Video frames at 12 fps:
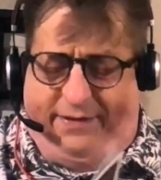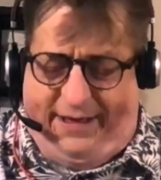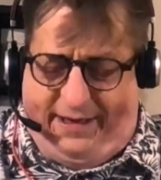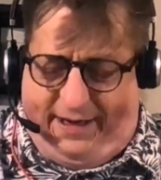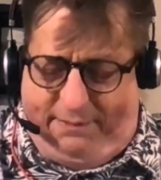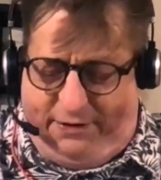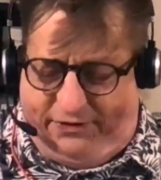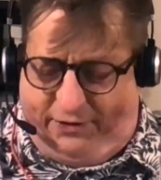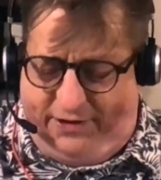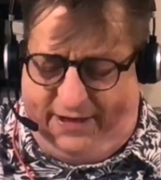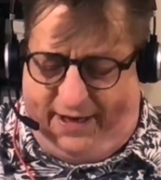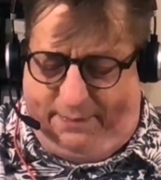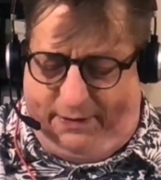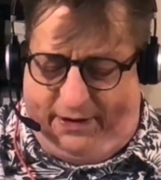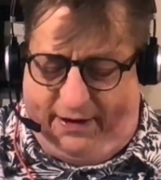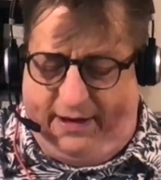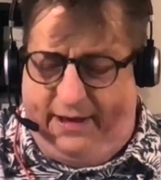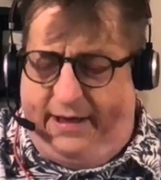that Ed Piskor set up in
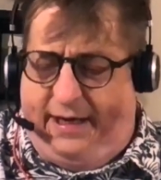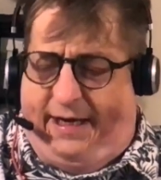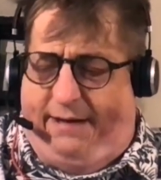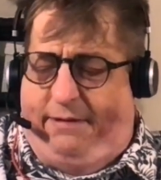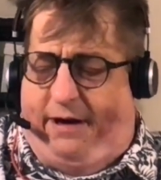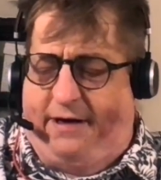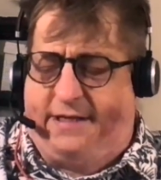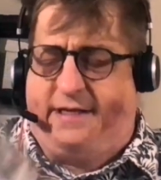there. The art's